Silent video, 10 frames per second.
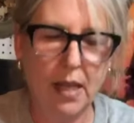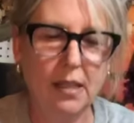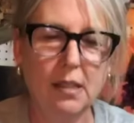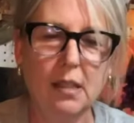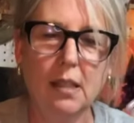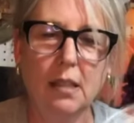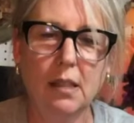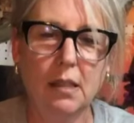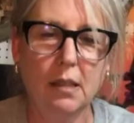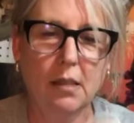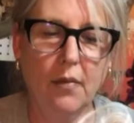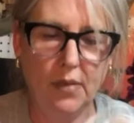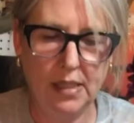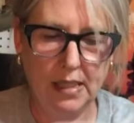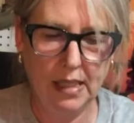It's
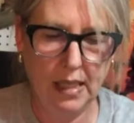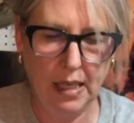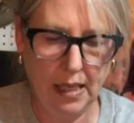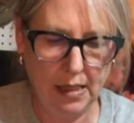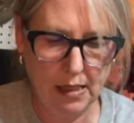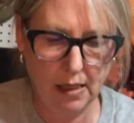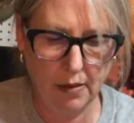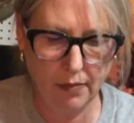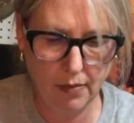awfully sticky kind of stuff.